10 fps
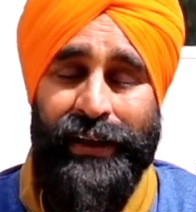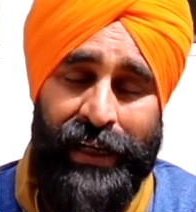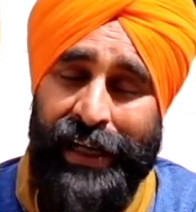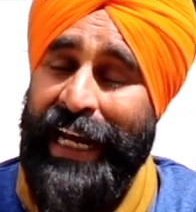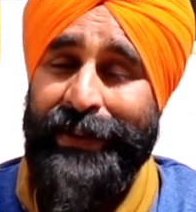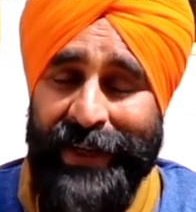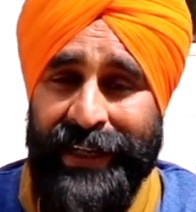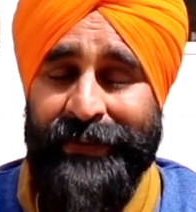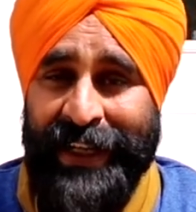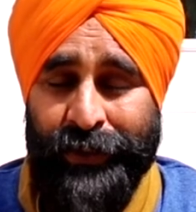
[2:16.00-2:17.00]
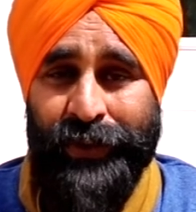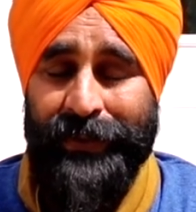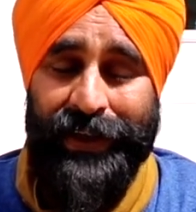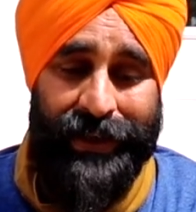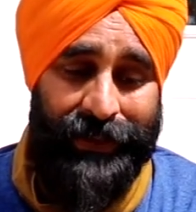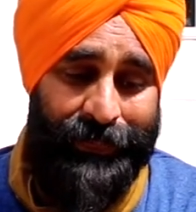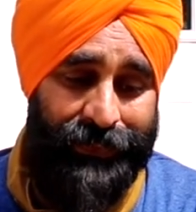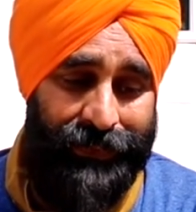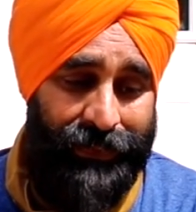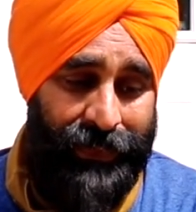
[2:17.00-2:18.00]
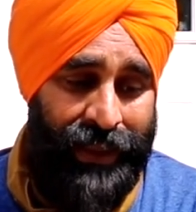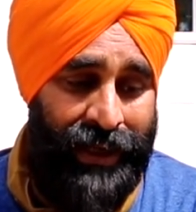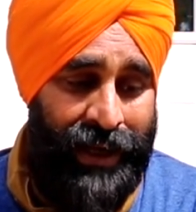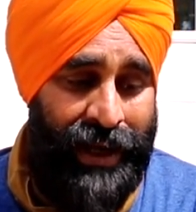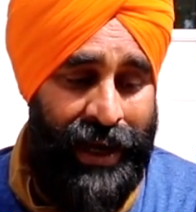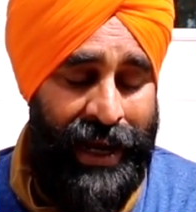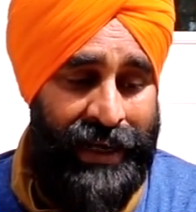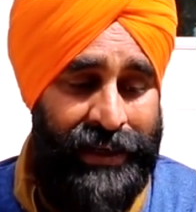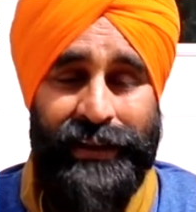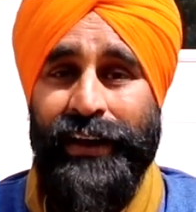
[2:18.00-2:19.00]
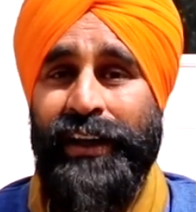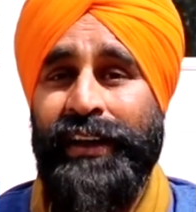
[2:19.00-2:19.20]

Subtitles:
at Vancouver, and